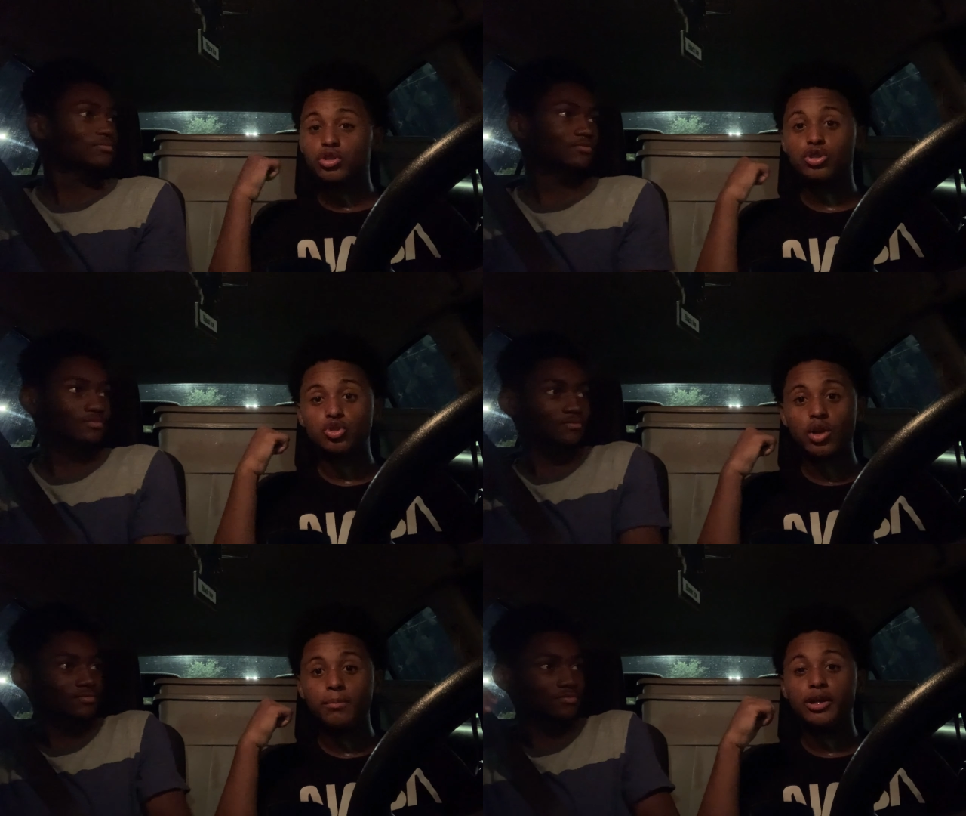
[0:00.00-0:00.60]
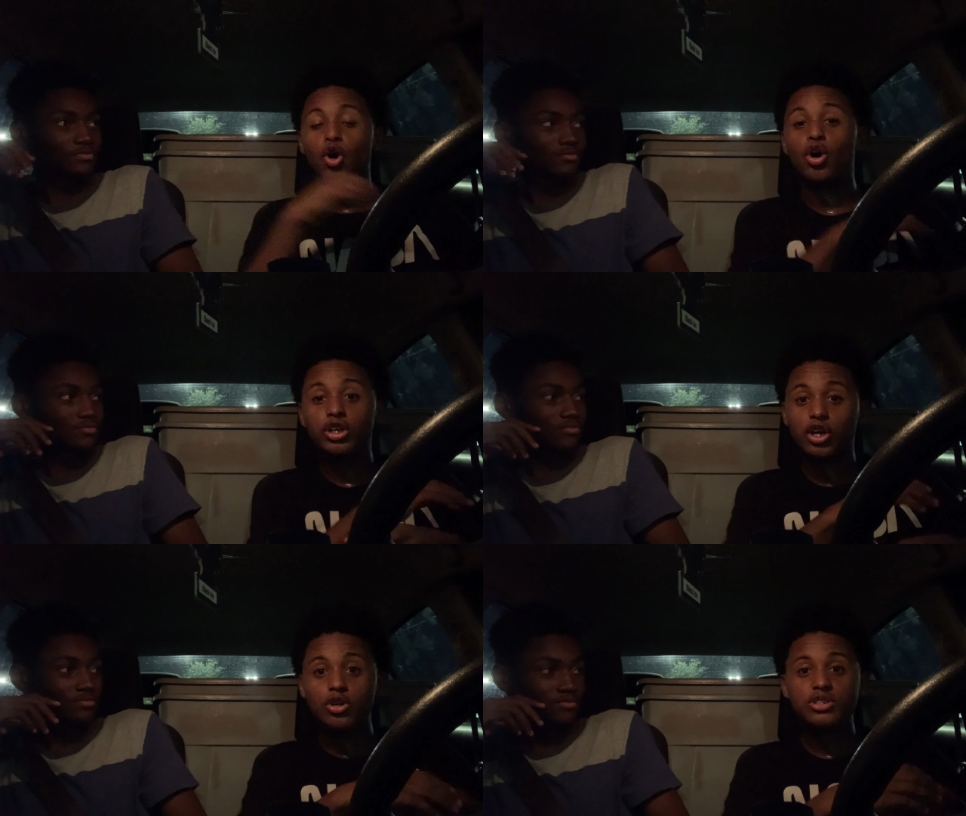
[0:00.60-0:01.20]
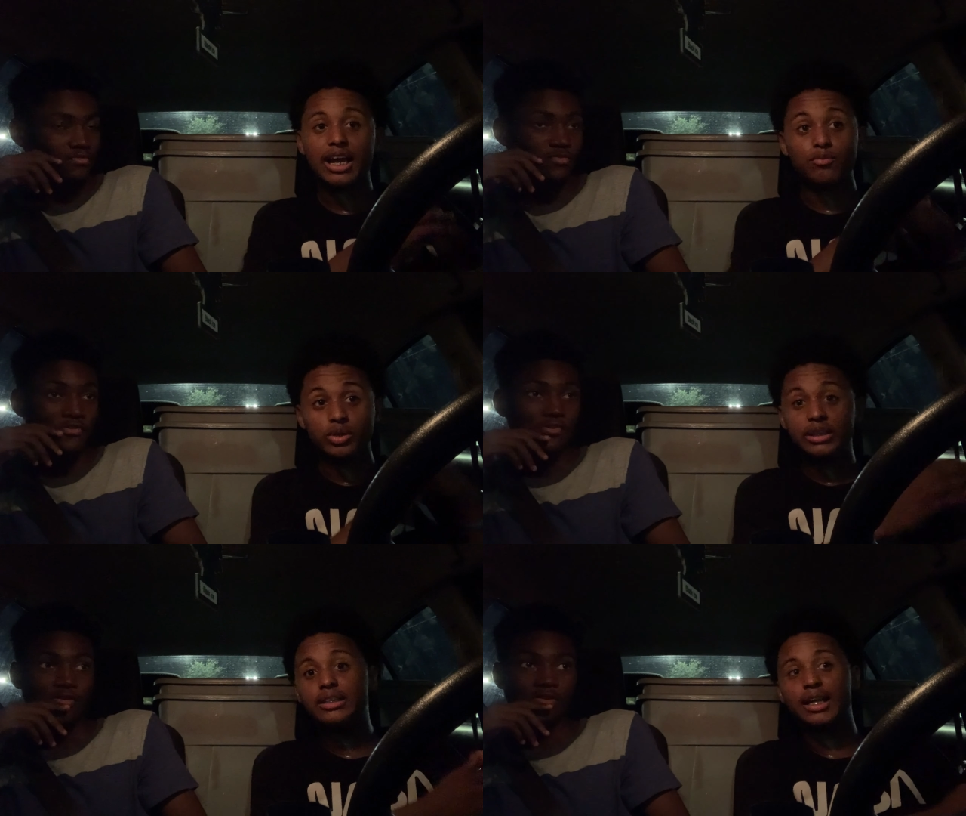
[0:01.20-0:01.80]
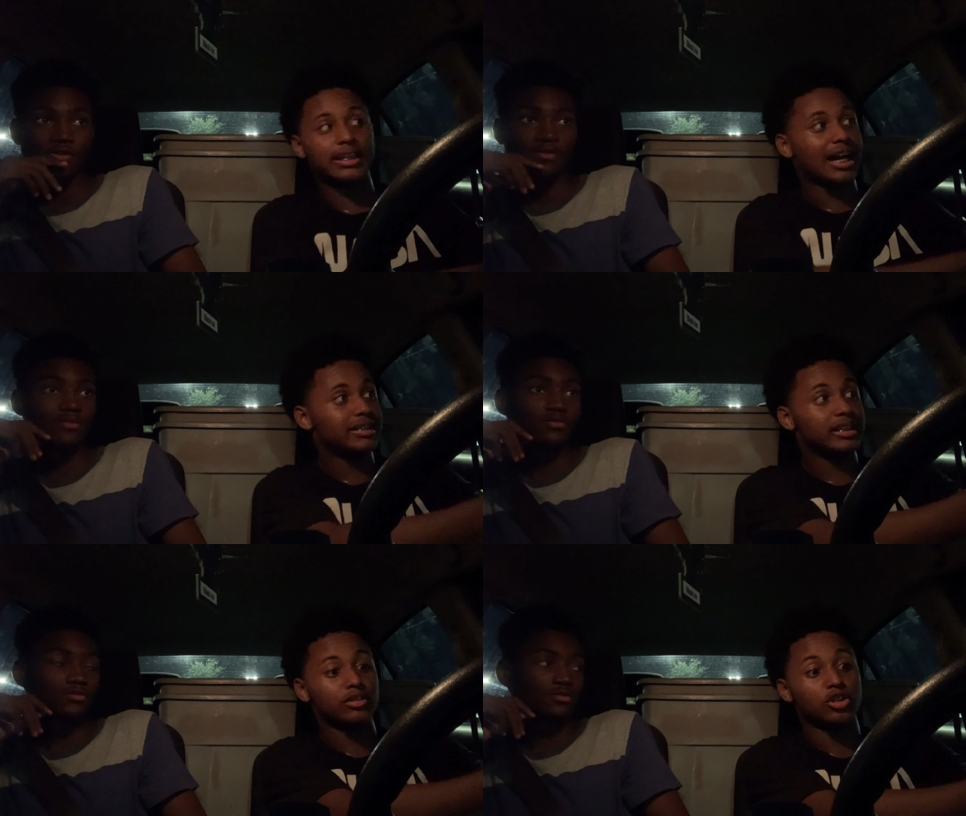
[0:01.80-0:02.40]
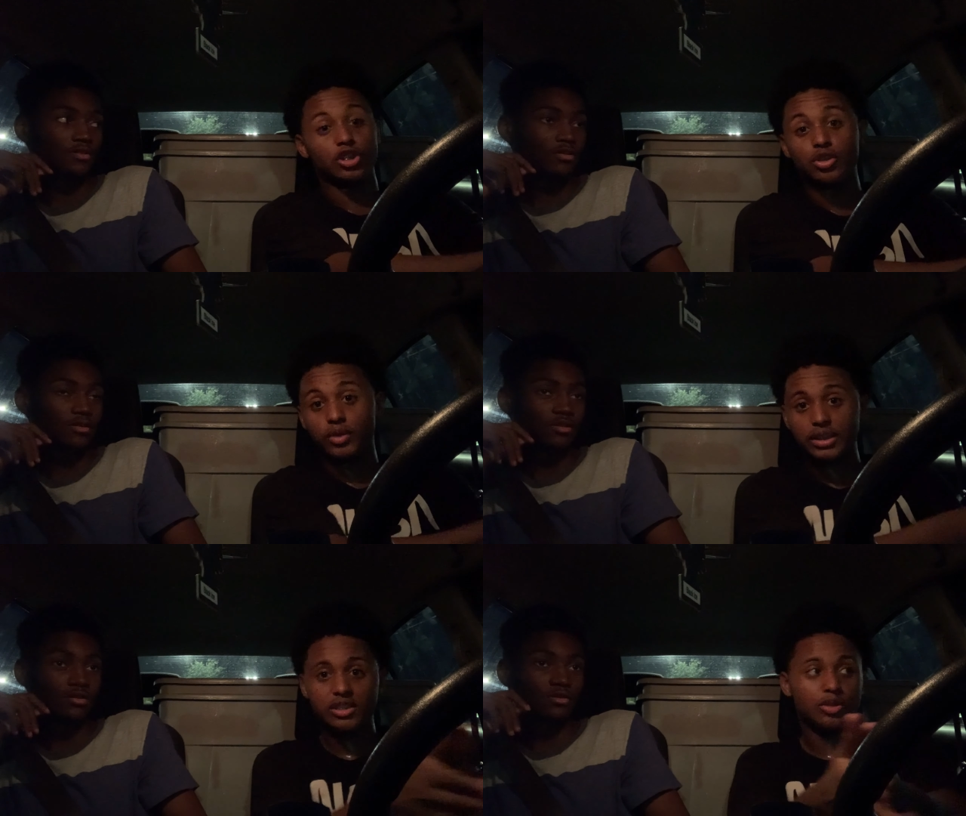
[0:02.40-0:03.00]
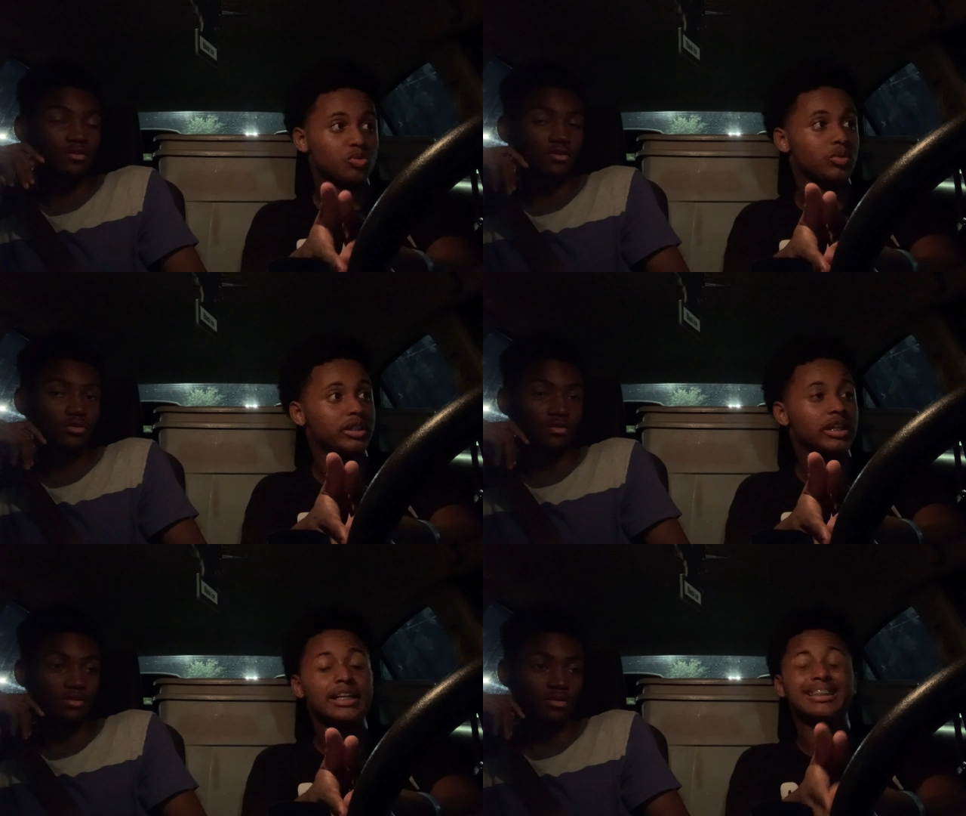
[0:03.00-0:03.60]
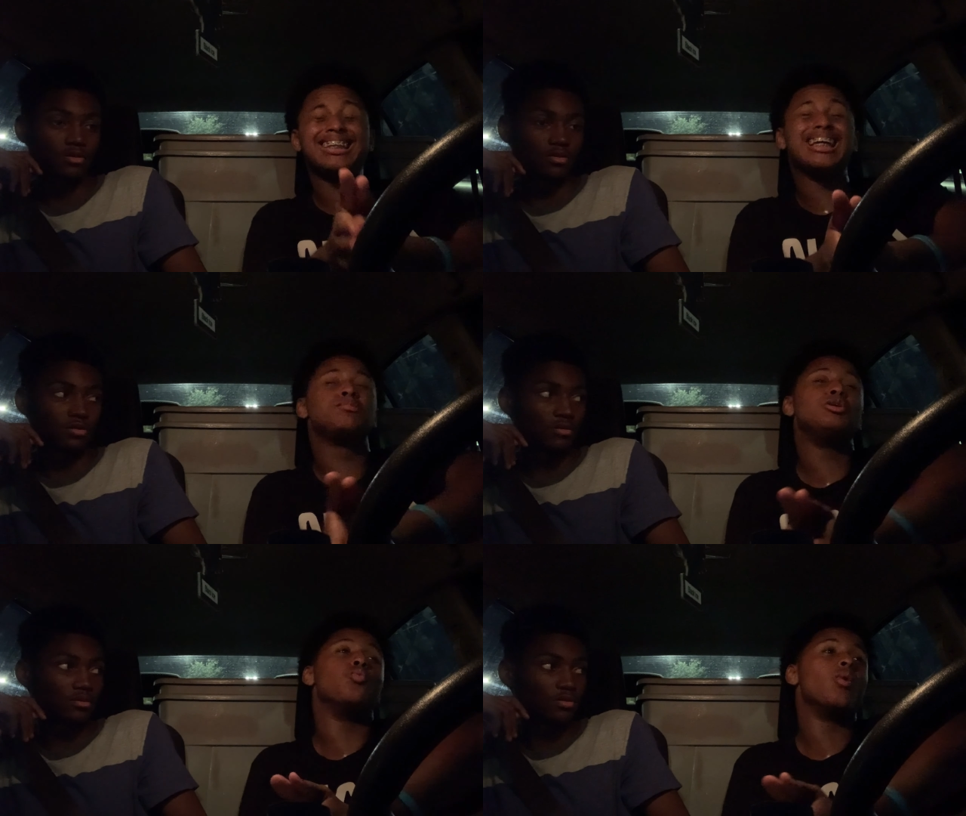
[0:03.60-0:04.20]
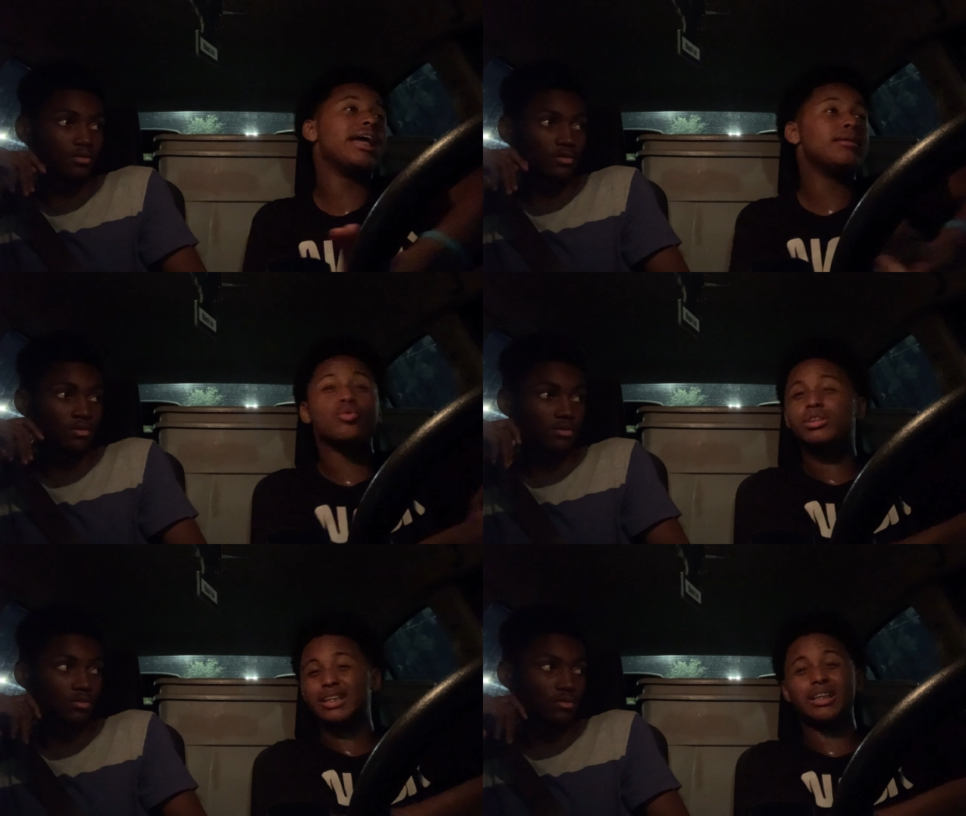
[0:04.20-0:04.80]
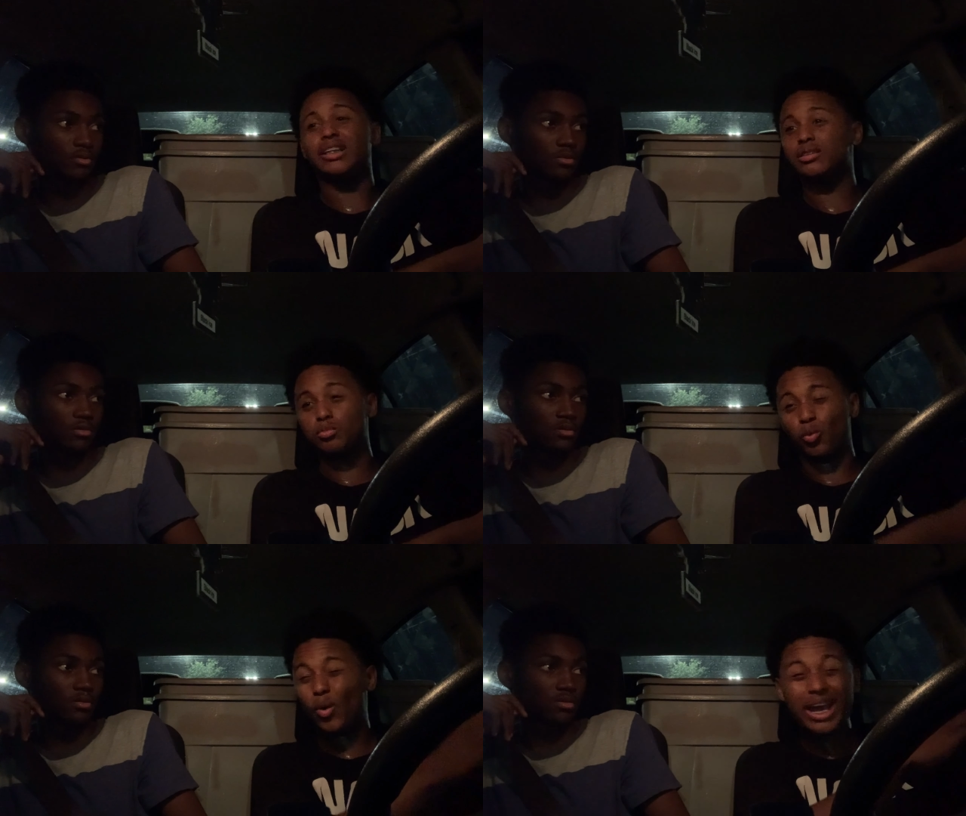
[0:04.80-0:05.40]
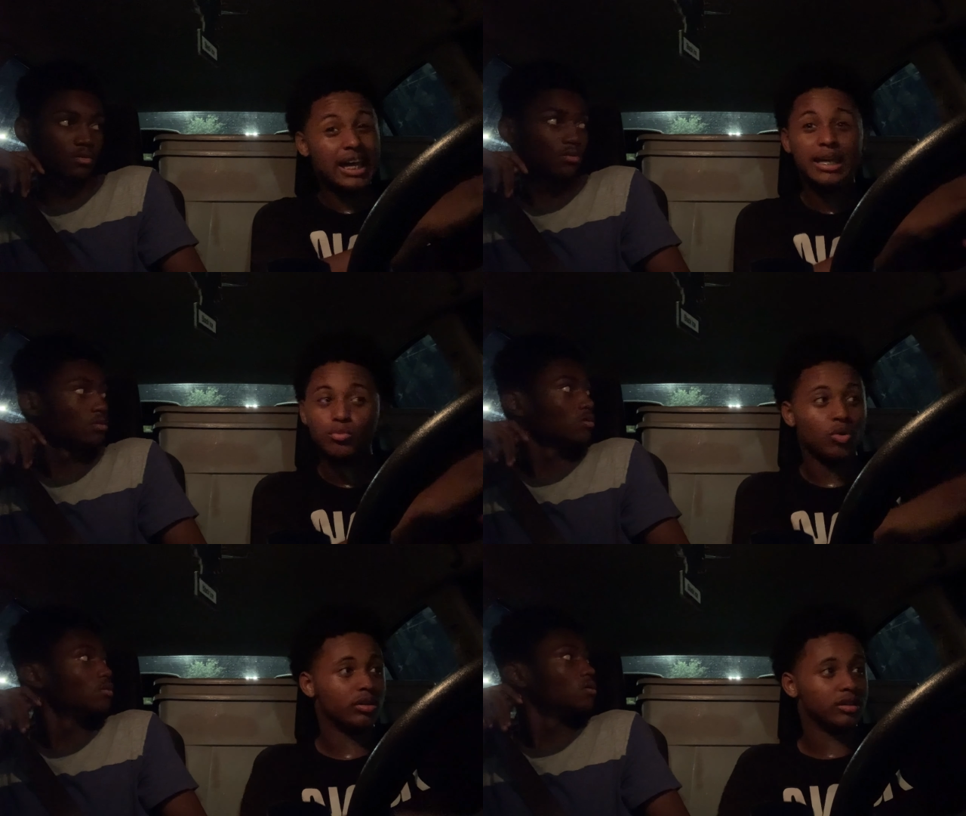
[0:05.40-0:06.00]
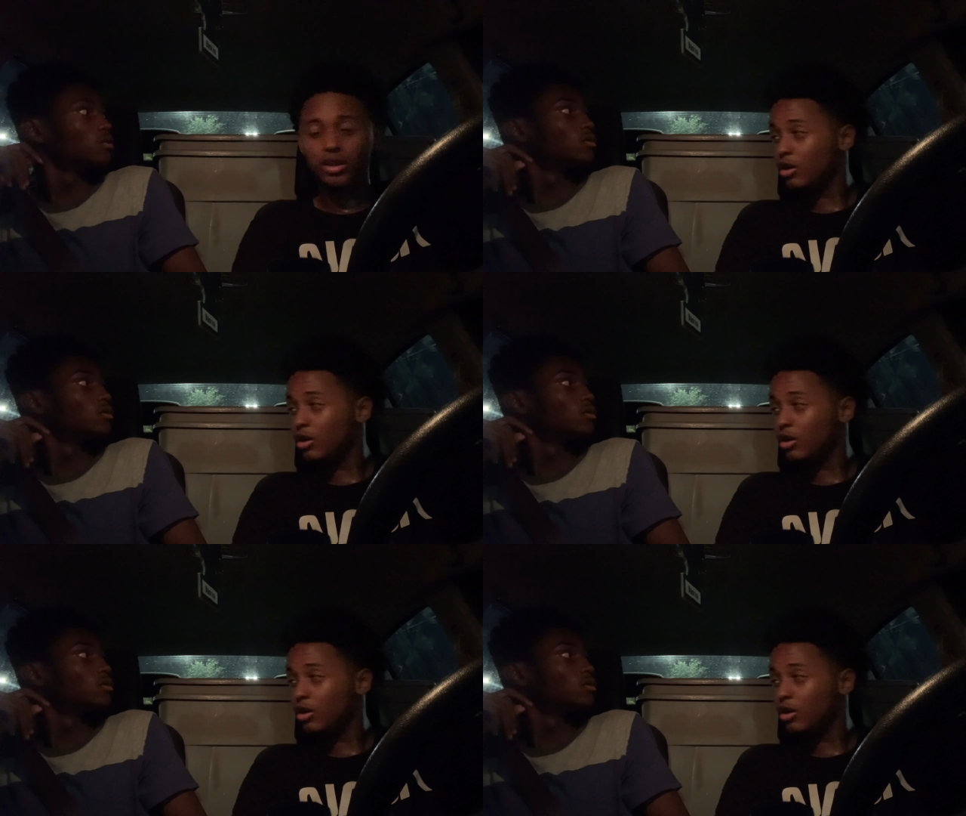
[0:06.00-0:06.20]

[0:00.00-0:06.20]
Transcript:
Speaker 1: with Josue. I'm like, all the girls that really like I did good relationships with, they liked me way more than I liked them. Way more.